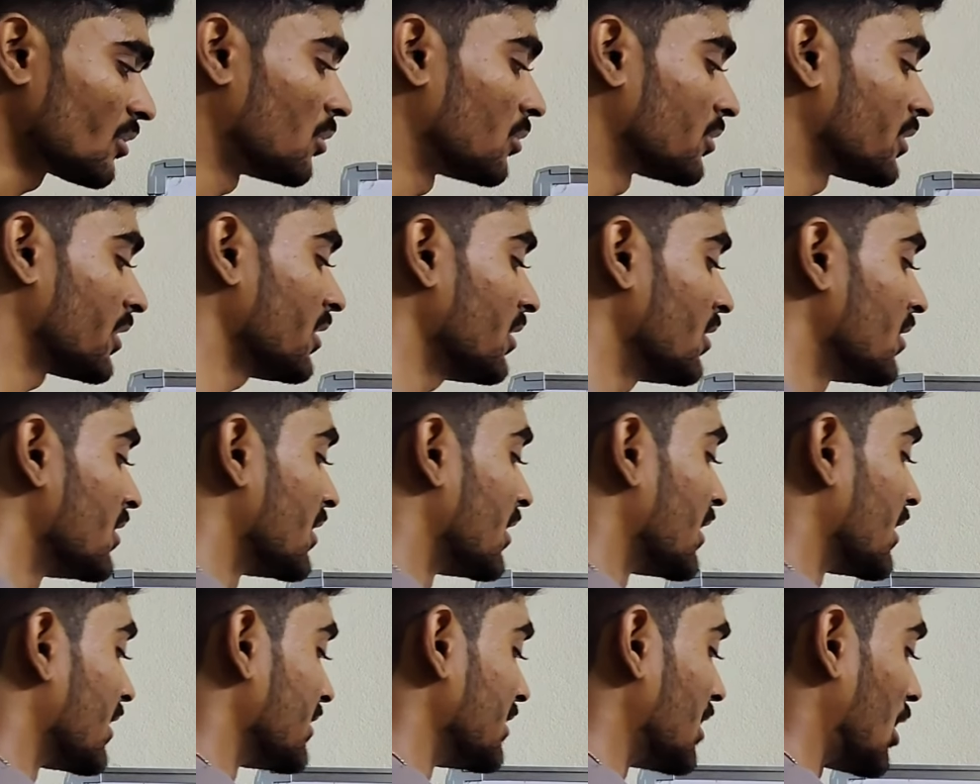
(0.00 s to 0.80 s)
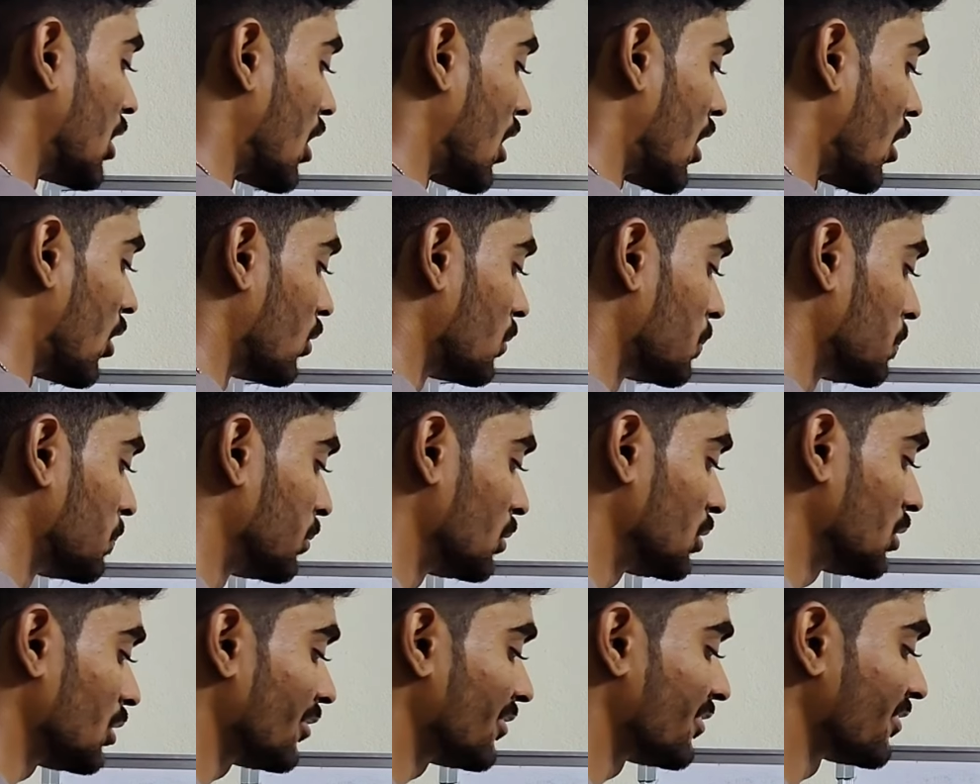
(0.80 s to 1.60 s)
Okay, the
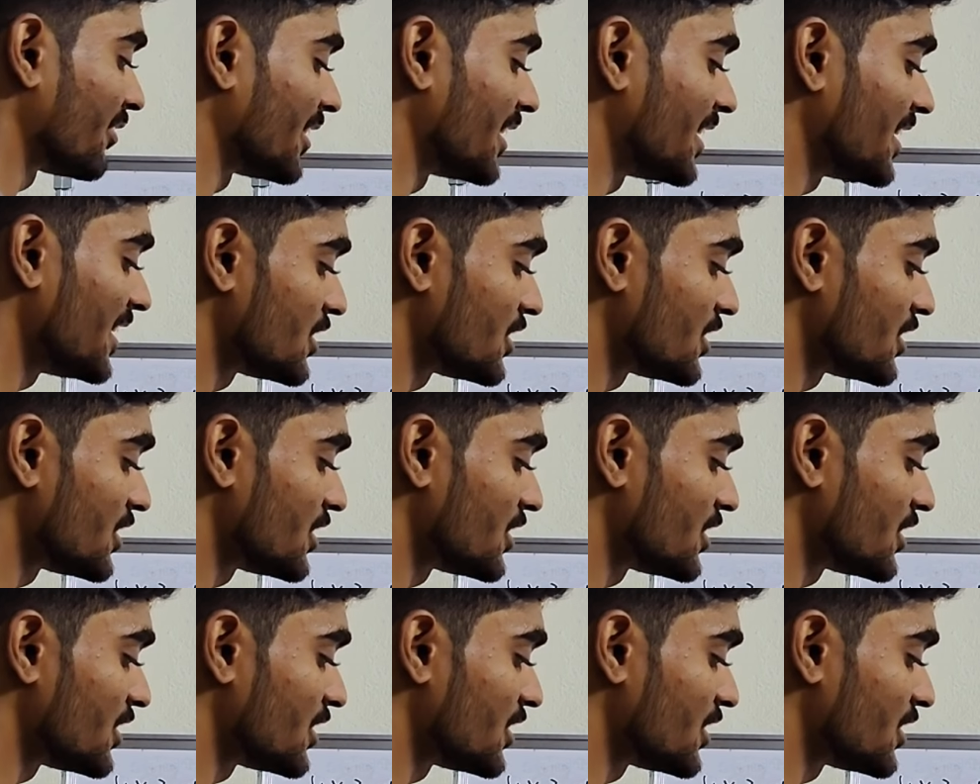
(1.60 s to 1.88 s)
output of